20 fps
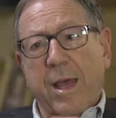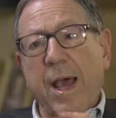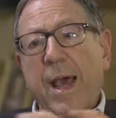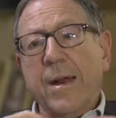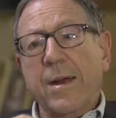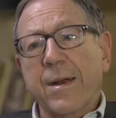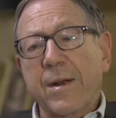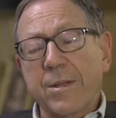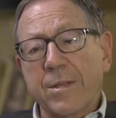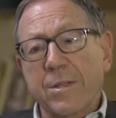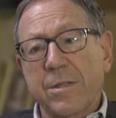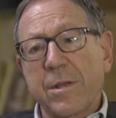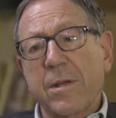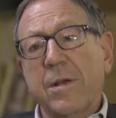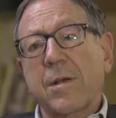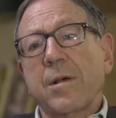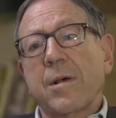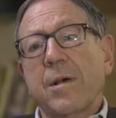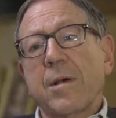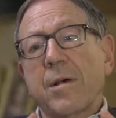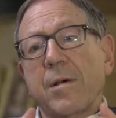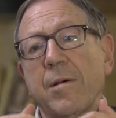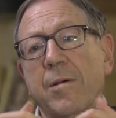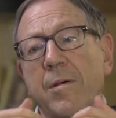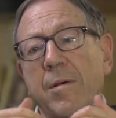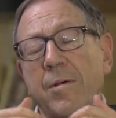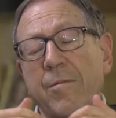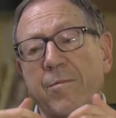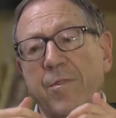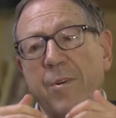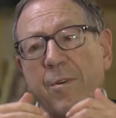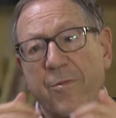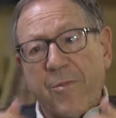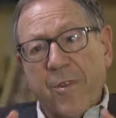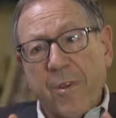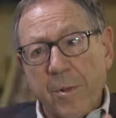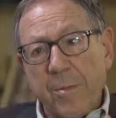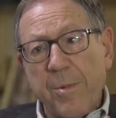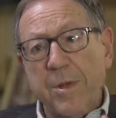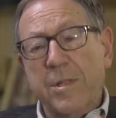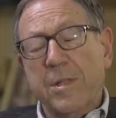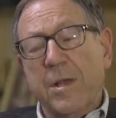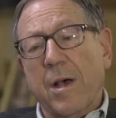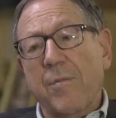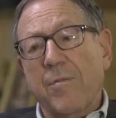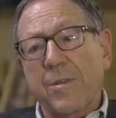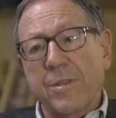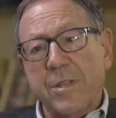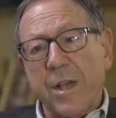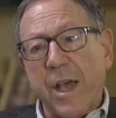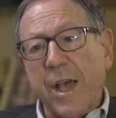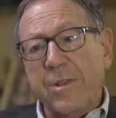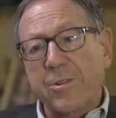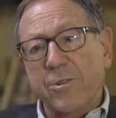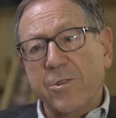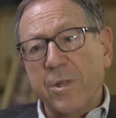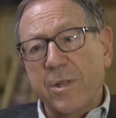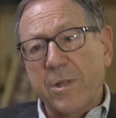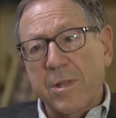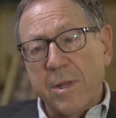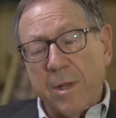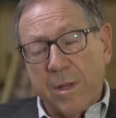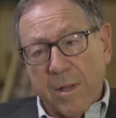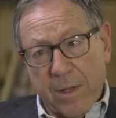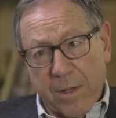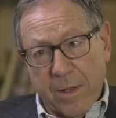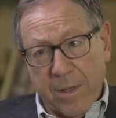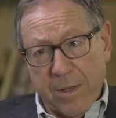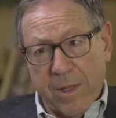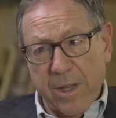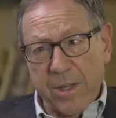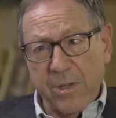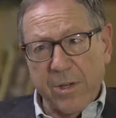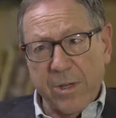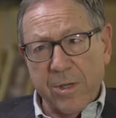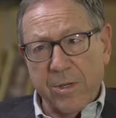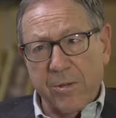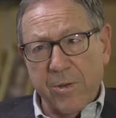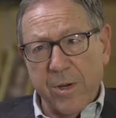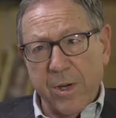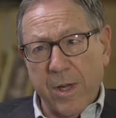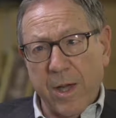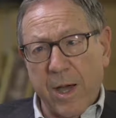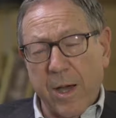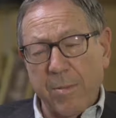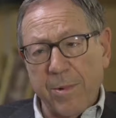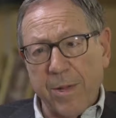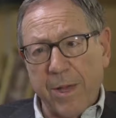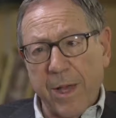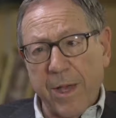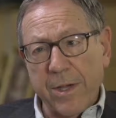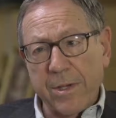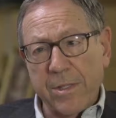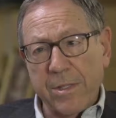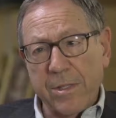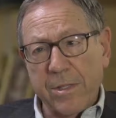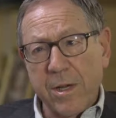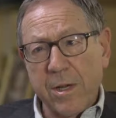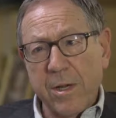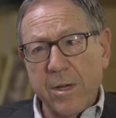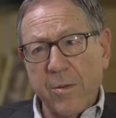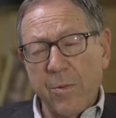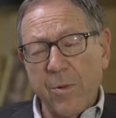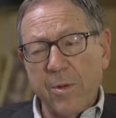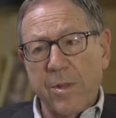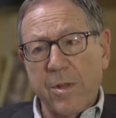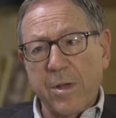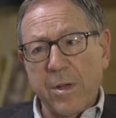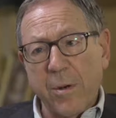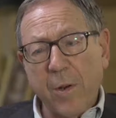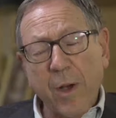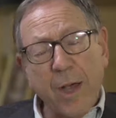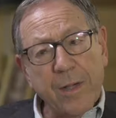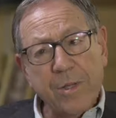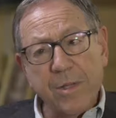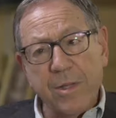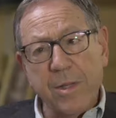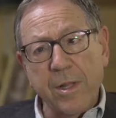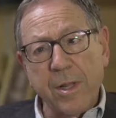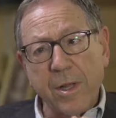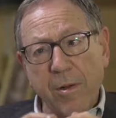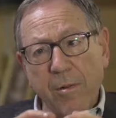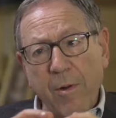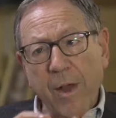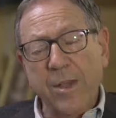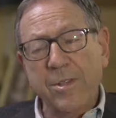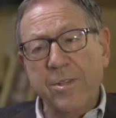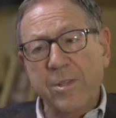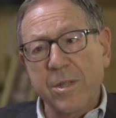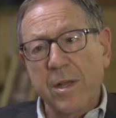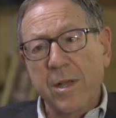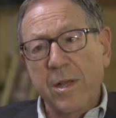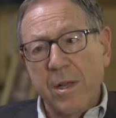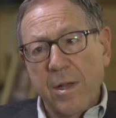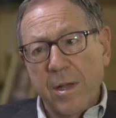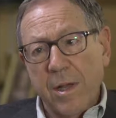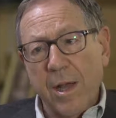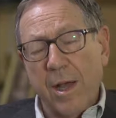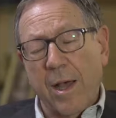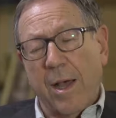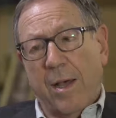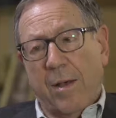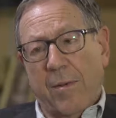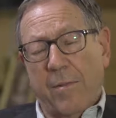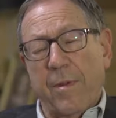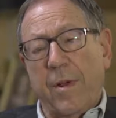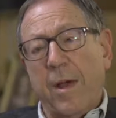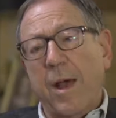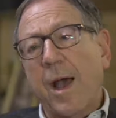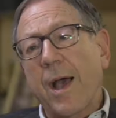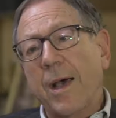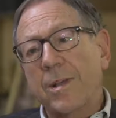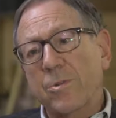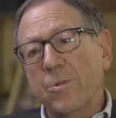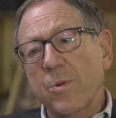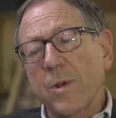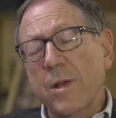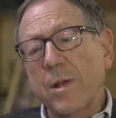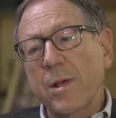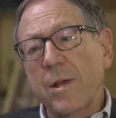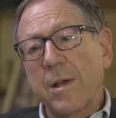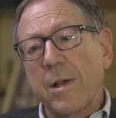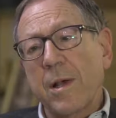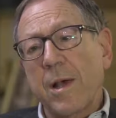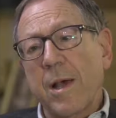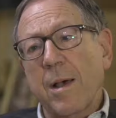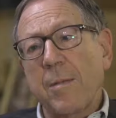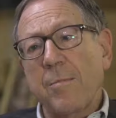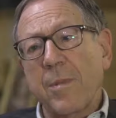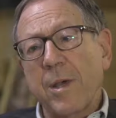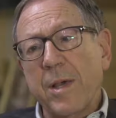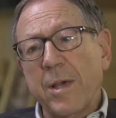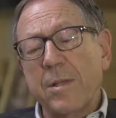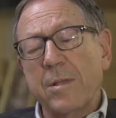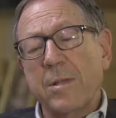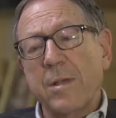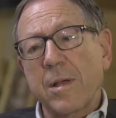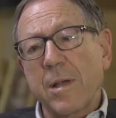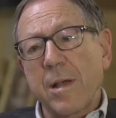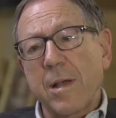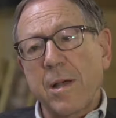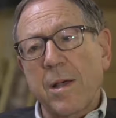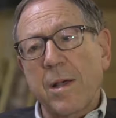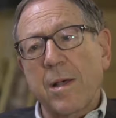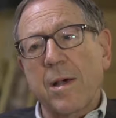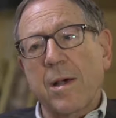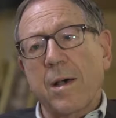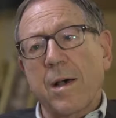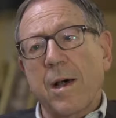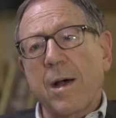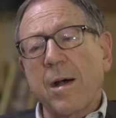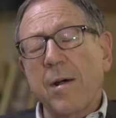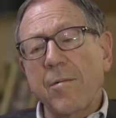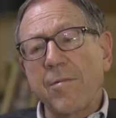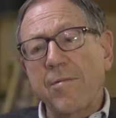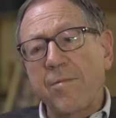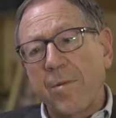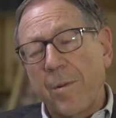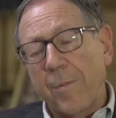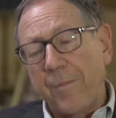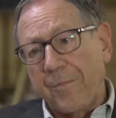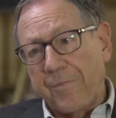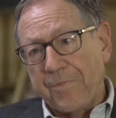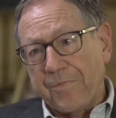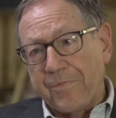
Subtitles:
Canada's fulfillment of its extradition treaty obligations with the U.S. and the arrest, as we meet, of